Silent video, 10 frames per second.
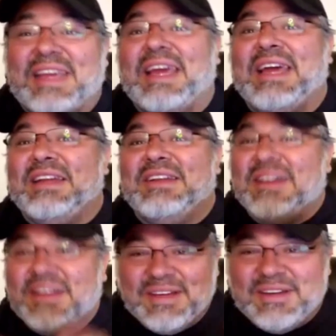and
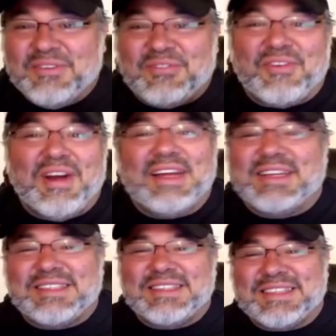Frank
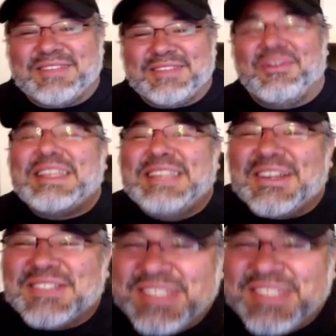
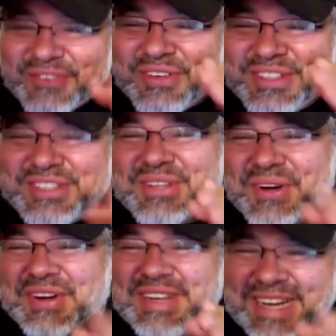tells a different
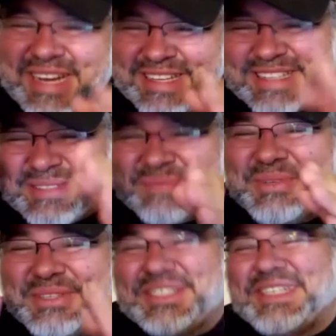story now. That's some
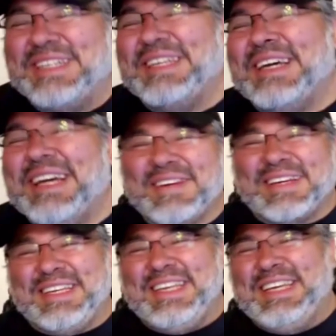bullshit. Because